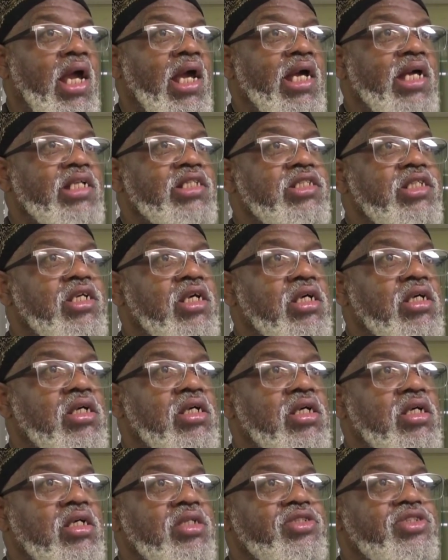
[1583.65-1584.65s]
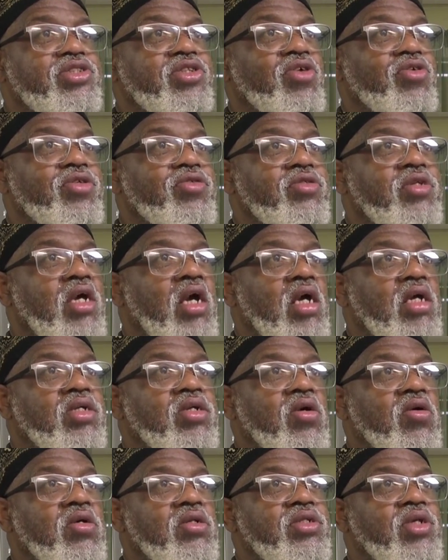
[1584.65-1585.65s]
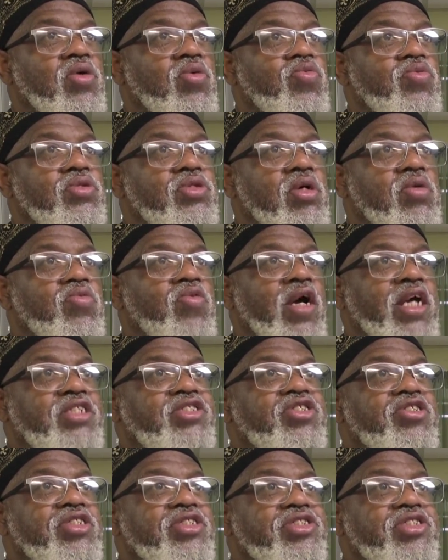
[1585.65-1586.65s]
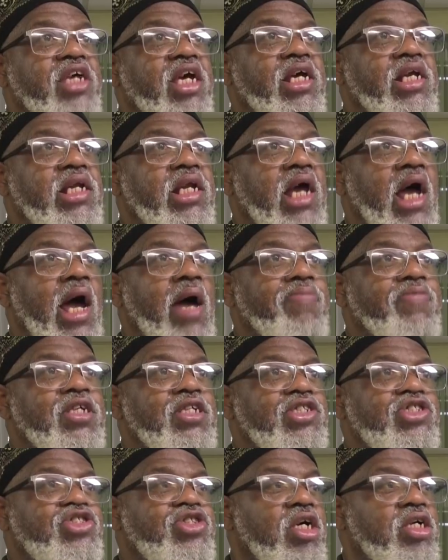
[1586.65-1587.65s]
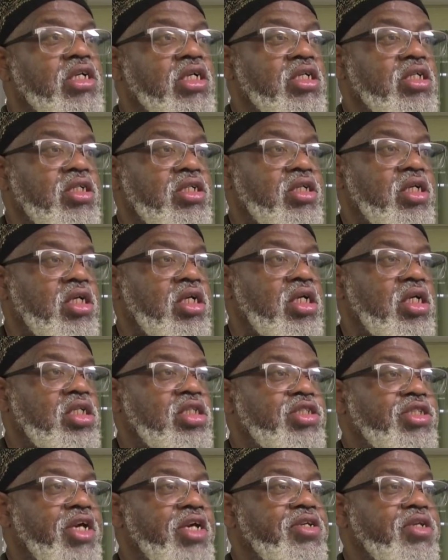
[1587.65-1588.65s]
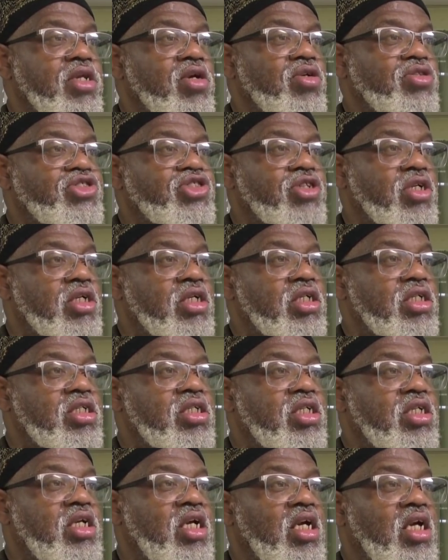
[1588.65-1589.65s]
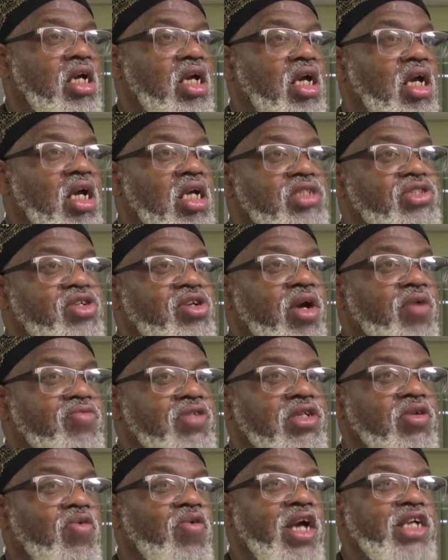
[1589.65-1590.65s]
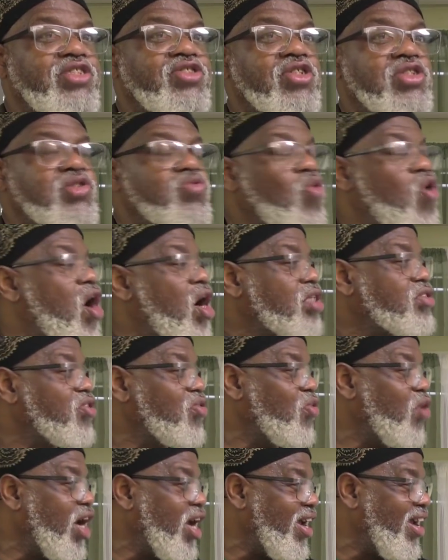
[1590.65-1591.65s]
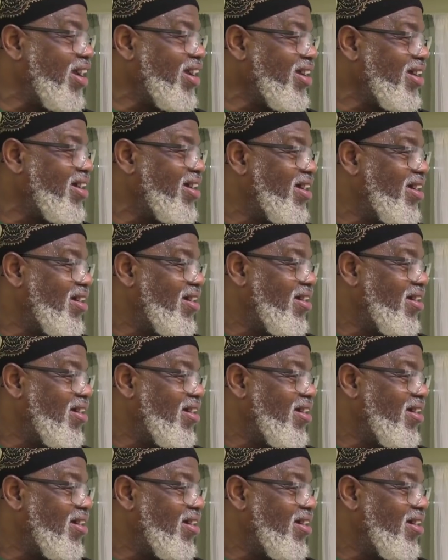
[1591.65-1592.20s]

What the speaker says: And so the waitress said, how many sugars? He said, no sugar. So then when the waitress walked away,